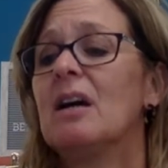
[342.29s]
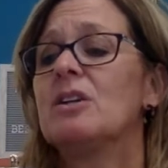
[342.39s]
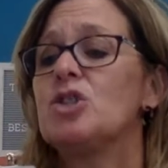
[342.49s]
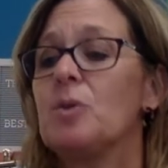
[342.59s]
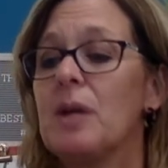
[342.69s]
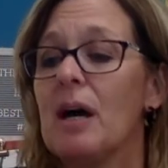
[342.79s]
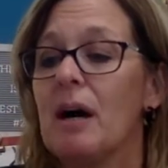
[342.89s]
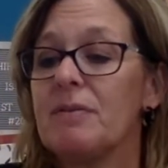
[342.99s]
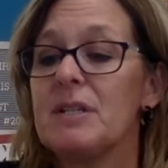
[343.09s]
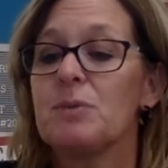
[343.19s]
Judy
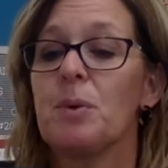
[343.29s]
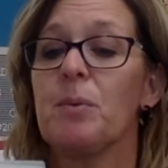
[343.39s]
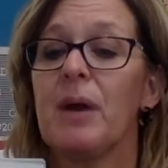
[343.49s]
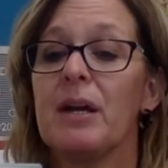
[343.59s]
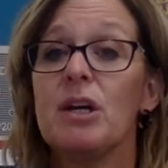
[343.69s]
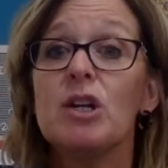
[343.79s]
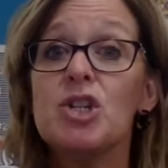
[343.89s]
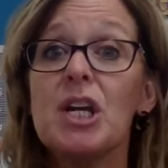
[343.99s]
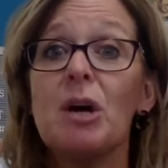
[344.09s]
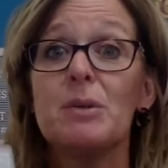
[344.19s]
huffed as we ran,
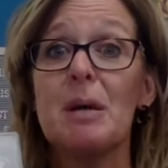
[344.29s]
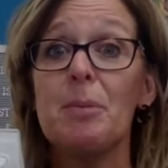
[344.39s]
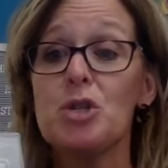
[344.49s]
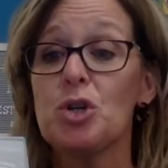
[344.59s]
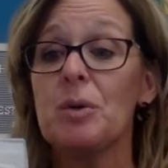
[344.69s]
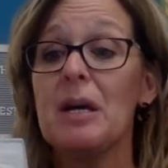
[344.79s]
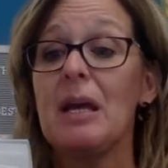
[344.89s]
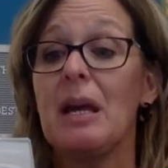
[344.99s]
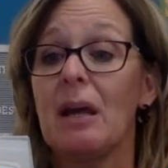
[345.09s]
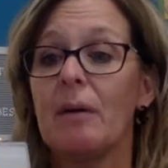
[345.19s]
"she goes up a
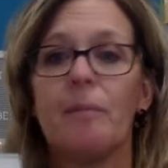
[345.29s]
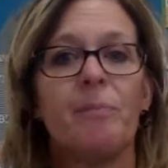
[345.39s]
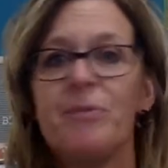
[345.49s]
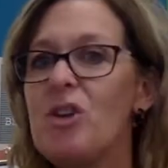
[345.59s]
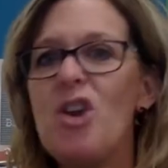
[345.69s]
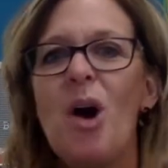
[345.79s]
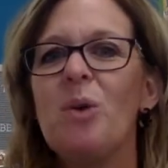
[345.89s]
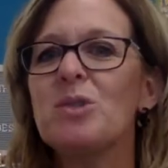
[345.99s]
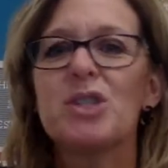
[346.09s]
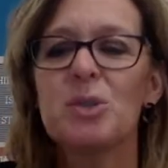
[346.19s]
tree."
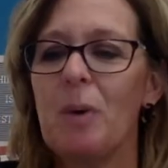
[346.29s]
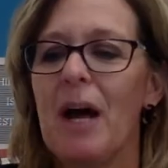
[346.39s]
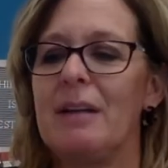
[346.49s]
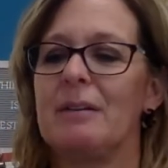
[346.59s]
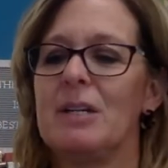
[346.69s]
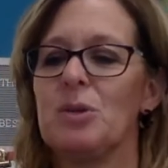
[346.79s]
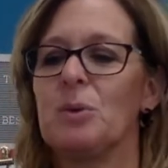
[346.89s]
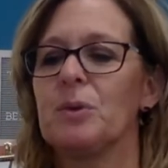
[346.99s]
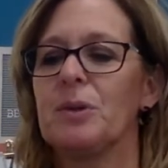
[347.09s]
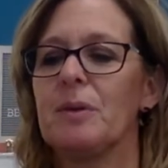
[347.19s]
"No sweat," I
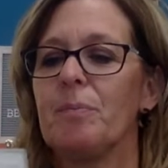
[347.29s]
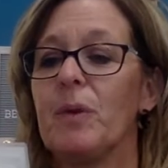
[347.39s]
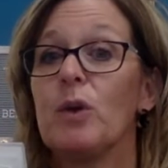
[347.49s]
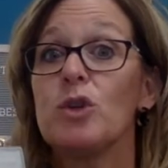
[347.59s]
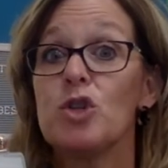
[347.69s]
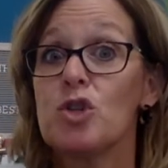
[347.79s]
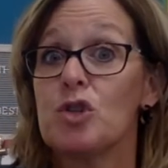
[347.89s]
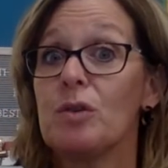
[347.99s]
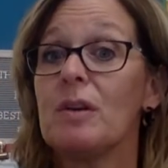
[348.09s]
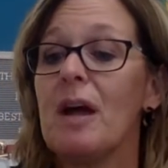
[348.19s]
told her.
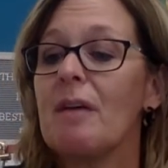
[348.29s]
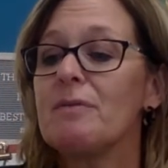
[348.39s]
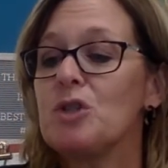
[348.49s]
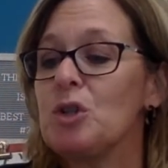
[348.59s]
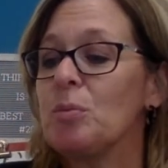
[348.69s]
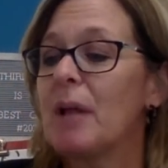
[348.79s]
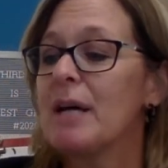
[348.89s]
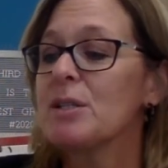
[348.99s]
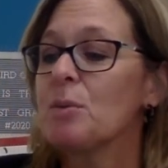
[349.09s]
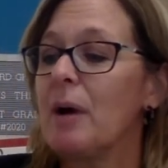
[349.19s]
Sure enough, 2
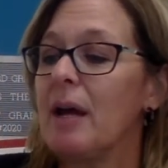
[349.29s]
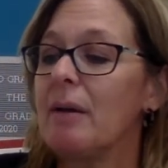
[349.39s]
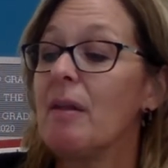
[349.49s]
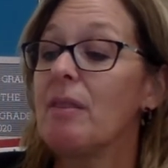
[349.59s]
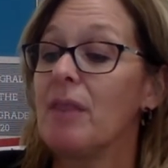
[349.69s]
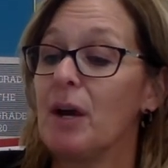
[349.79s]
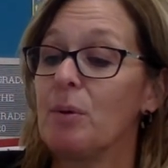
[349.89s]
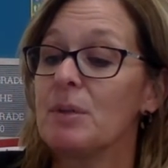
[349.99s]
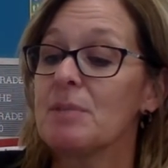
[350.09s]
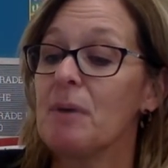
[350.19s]
blocks away, there
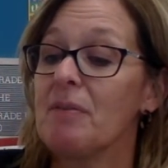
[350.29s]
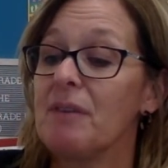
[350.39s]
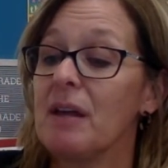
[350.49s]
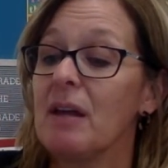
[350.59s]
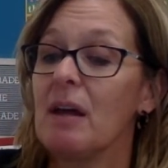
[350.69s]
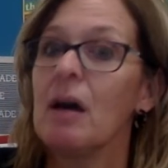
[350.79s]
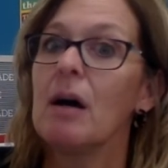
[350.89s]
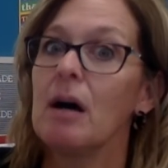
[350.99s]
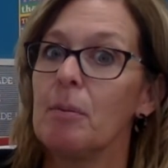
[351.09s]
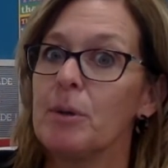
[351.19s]
was Muffy,
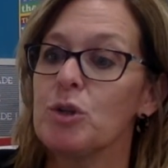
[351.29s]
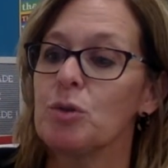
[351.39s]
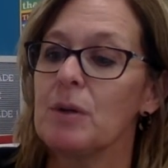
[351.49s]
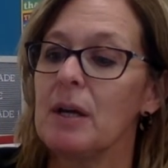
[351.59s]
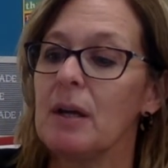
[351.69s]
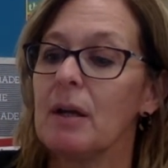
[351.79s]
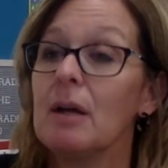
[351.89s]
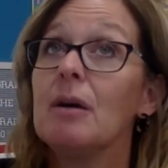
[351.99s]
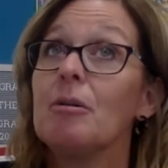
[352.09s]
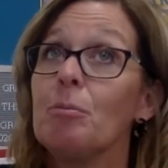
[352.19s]
up a tree,
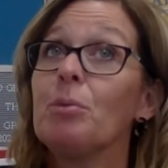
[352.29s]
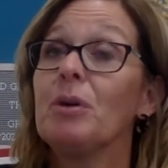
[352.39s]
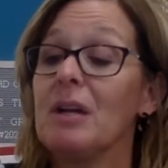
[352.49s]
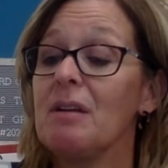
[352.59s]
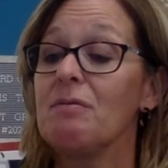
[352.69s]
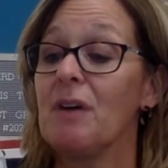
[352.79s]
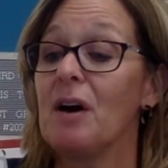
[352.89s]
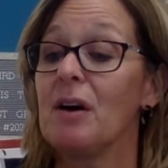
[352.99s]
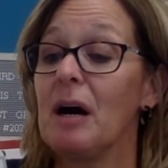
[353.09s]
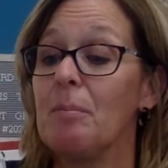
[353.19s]
pretty
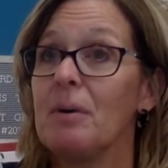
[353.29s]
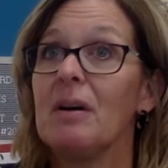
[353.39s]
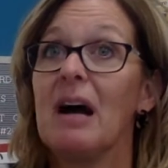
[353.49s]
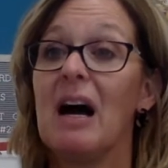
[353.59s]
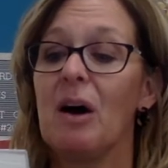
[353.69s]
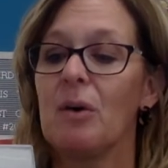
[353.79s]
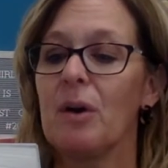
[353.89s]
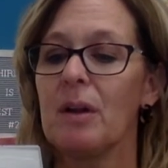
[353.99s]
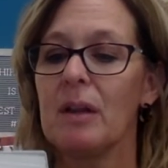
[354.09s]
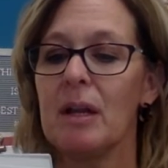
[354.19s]
far up, out
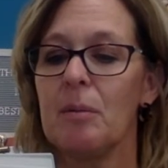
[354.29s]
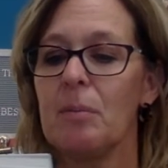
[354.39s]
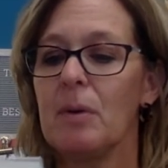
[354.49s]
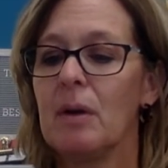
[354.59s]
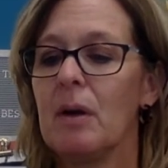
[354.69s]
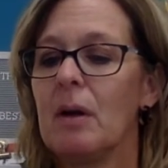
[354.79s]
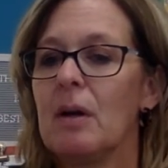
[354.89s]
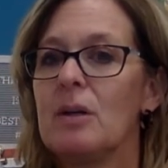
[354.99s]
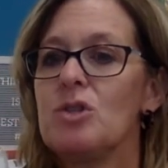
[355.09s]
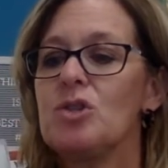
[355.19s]
on a limb.
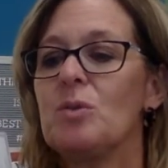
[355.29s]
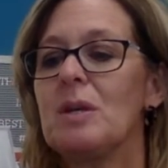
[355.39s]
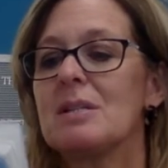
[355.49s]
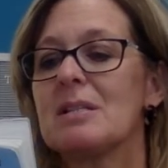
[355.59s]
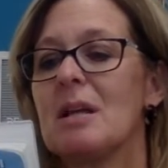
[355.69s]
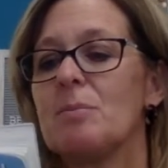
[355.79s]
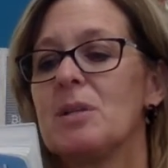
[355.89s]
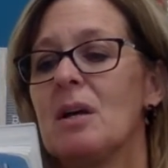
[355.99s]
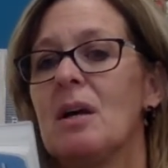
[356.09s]
Judy slumped.